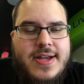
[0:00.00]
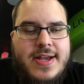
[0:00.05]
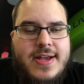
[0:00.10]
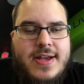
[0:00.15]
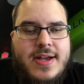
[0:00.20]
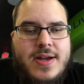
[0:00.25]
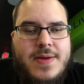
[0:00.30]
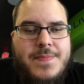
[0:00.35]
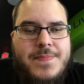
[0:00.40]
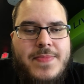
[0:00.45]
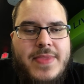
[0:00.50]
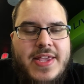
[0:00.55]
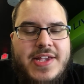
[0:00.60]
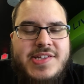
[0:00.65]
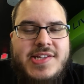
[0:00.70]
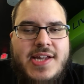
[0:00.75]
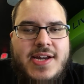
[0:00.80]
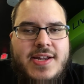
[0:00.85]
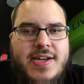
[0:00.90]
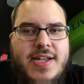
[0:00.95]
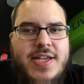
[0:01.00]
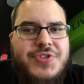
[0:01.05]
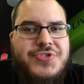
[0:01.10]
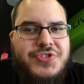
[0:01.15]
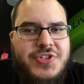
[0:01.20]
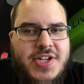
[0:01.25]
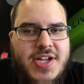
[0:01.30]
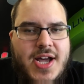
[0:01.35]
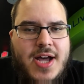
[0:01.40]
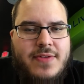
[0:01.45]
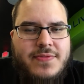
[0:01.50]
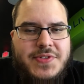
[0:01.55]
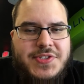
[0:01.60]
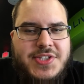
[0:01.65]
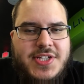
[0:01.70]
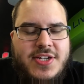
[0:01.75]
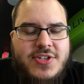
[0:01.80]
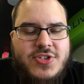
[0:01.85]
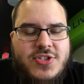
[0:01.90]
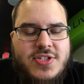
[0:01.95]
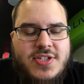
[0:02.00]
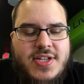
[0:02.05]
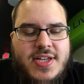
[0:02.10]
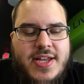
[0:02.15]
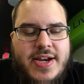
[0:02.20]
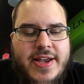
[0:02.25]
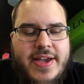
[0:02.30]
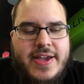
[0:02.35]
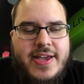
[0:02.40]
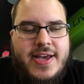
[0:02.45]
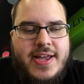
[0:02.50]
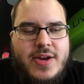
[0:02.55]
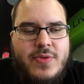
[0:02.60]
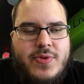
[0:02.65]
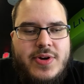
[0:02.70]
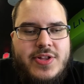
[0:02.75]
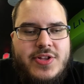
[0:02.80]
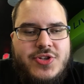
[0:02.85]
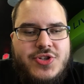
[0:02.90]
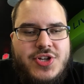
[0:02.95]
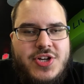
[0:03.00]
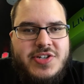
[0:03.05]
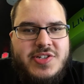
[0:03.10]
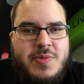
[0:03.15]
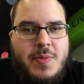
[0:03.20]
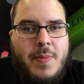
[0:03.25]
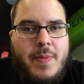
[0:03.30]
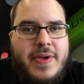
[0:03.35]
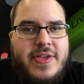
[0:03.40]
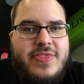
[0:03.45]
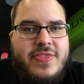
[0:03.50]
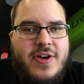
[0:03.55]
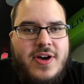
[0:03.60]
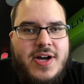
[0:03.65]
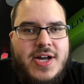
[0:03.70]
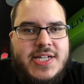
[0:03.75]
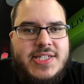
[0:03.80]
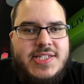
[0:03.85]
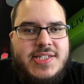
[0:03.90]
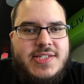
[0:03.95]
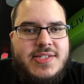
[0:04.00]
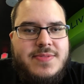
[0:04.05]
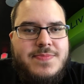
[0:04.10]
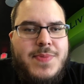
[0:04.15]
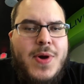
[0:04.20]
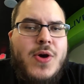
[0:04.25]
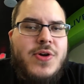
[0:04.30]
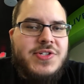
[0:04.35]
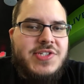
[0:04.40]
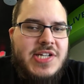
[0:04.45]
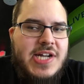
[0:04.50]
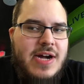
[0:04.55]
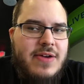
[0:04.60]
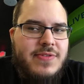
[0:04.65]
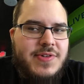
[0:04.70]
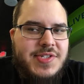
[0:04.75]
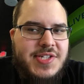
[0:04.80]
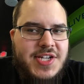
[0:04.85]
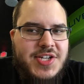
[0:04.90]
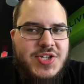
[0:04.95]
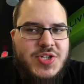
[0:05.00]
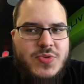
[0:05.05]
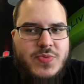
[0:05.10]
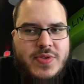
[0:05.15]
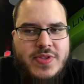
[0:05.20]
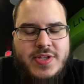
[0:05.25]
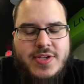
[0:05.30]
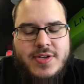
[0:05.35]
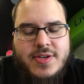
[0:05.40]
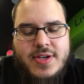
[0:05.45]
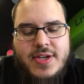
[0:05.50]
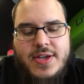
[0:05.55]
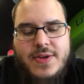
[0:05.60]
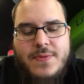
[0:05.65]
I just had an interesting conversation, and I kind of wanted to share some of my thoughts post-conversation with you.